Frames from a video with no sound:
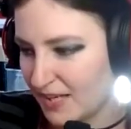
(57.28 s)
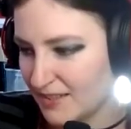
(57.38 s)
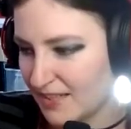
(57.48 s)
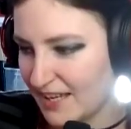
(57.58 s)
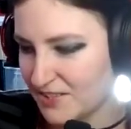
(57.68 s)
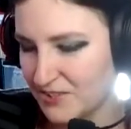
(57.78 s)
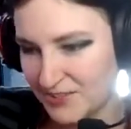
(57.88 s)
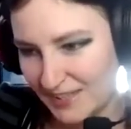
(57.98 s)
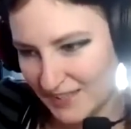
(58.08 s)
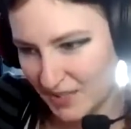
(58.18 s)
like it's
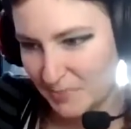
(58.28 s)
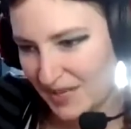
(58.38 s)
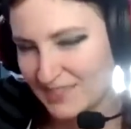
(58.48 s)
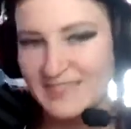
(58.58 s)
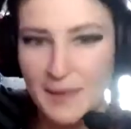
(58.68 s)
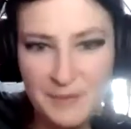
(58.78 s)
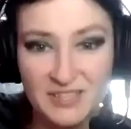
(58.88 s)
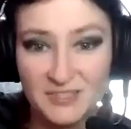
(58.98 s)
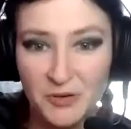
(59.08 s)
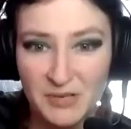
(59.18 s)
just like the big
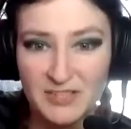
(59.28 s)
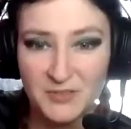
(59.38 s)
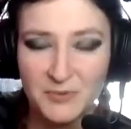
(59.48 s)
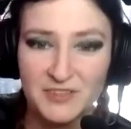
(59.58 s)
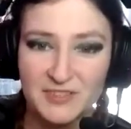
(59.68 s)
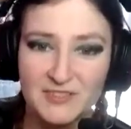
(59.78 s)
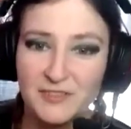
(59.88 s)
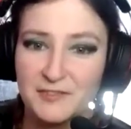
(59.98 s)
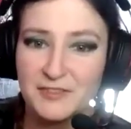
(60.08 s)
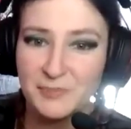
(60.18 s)
stepping stone into other
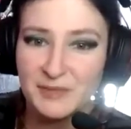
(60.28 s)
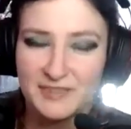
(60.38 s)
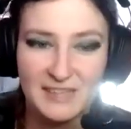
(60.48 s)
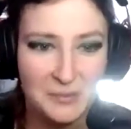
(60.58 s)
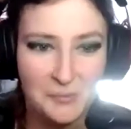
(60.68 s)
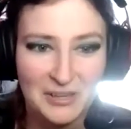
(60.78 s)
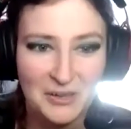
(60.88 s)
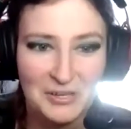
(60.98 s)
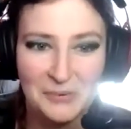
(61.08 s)
stuff, you'll be like well on your